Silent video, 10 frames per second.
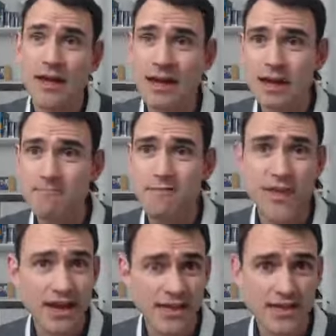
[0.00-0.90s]

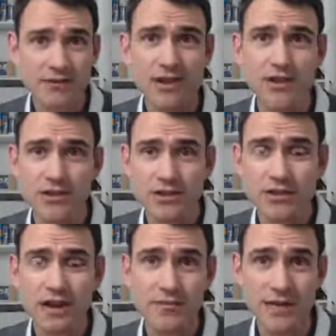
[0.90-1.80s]
Nice
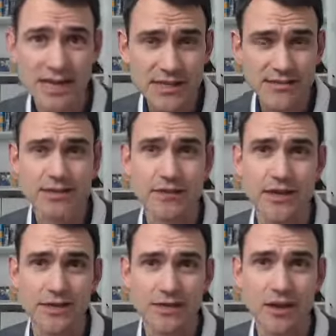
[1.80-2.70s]
integrations, native
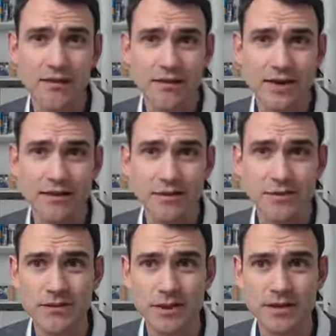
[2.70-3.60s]
integrations with a lot of
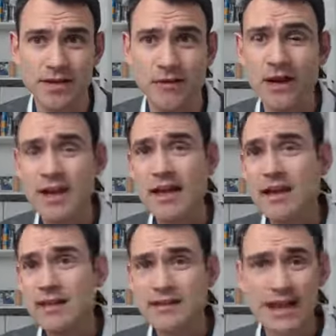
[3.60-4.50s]
CRMs as well. So
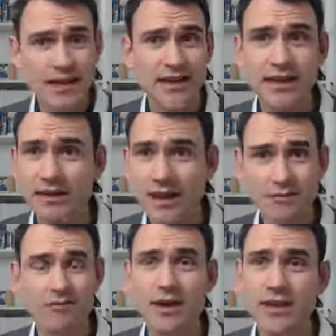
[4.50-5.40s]
technically,
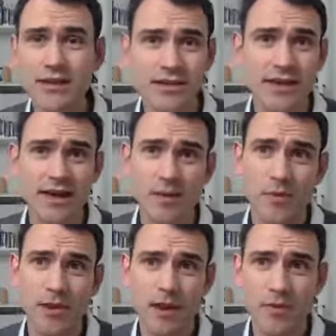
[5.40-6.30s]
yeah, really easy to set
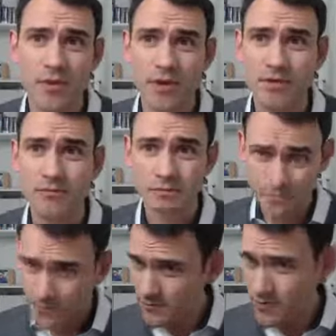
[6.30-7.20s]
up, although
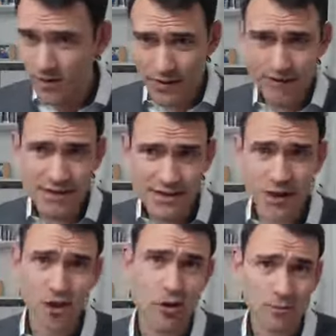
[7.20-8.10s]
there is
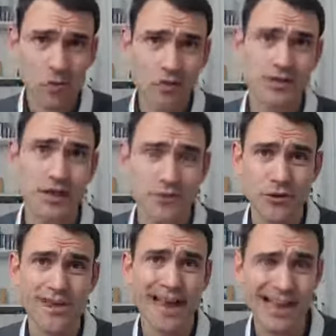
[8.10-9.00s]
a lot more stuff
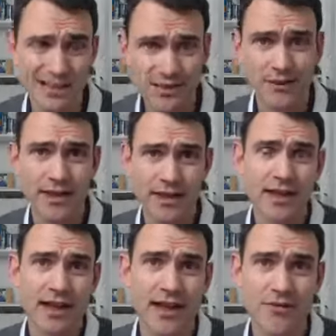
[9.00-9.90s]
you can do with it
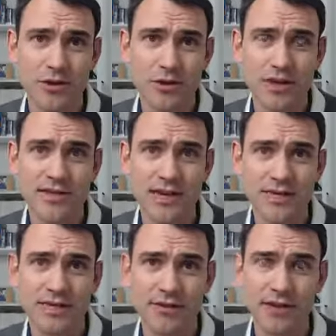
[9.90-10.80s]
if you are
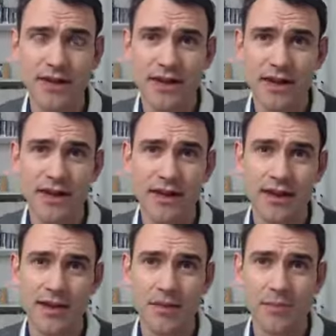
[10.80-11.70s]
tech savvy.
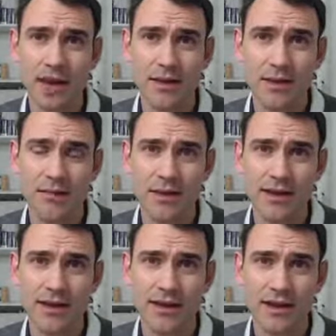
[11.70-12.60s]
And you can pay a bit of
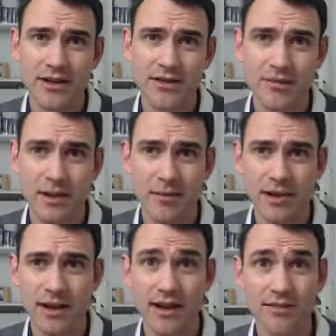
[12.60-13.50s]
money and get a custom API
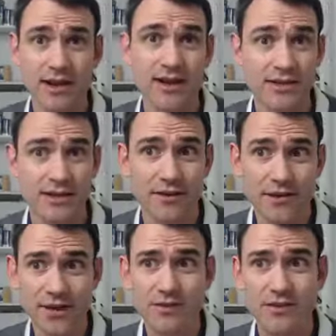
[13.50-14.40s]
if that is of
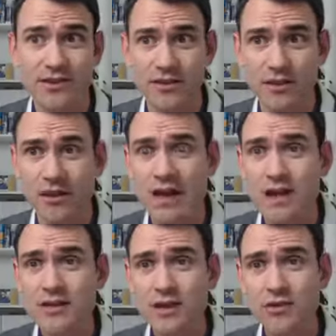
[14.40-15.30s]
interest to you.
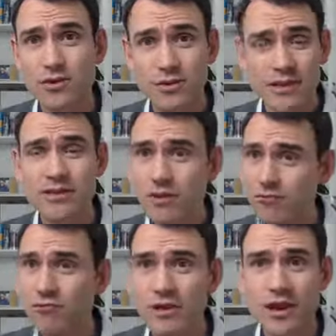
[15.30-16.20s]
So cool, it's a
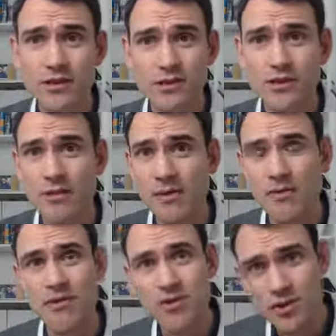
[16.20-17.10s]
really awesome app.
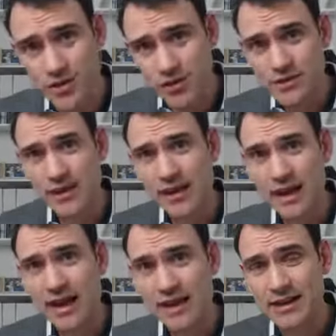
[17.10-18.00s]
If you're not using
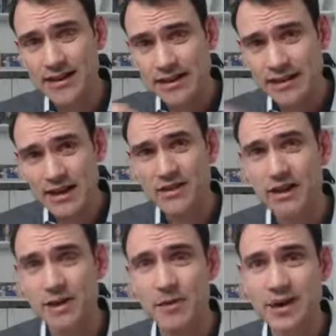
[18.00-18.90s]
a
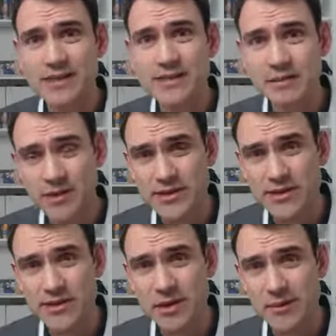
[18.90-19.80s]
scheduling app similar to
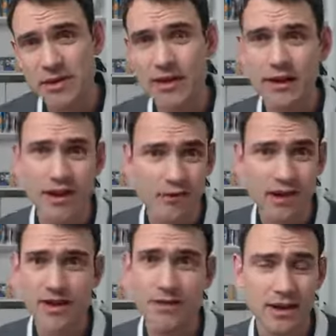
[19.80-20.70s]
this at the moment, I
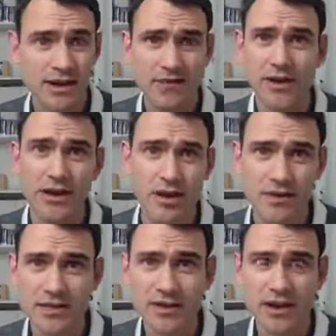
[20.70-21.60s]
recommend giving
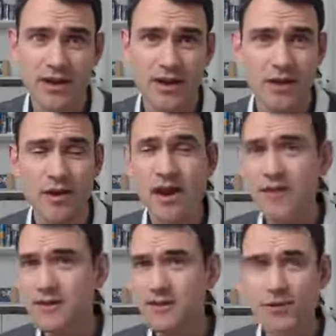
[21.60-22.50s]
Acuity a go.
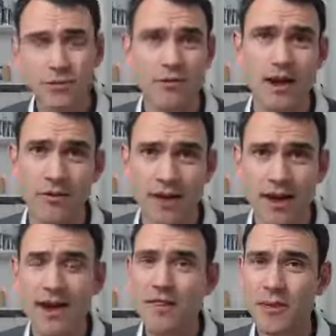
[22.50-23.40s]
There's a few more out
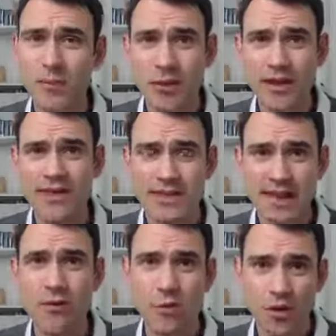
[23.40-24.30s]
there. The point is to
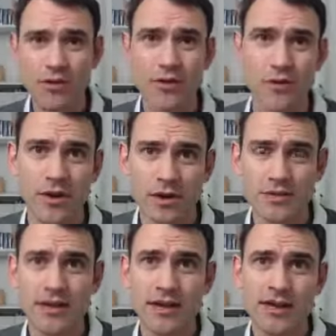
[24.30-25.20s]
get one that
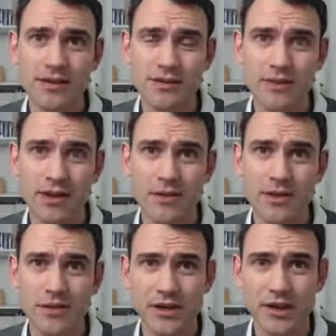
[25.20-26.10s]
works. It doesn't matter
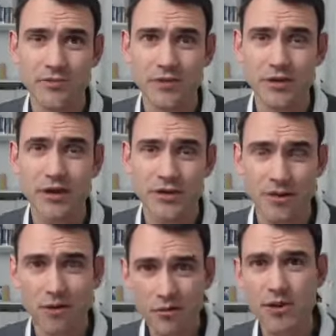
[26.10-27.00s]
which one you go for.
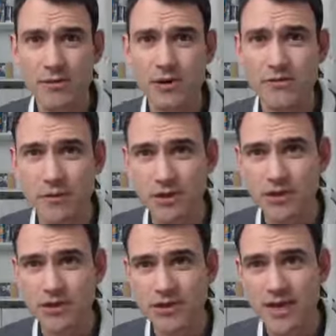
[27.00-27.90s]
They're all pretty much for
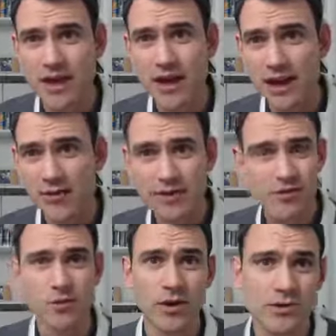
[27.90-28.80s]
muchness. This
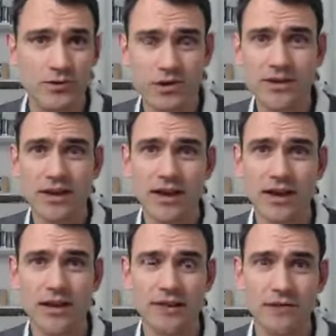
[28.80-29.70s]
one works for us,
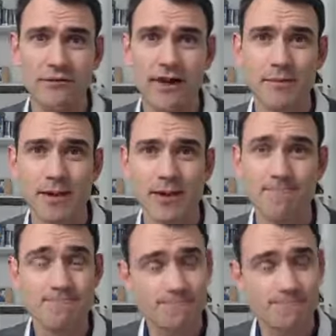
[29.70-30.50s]
and I do recommend it.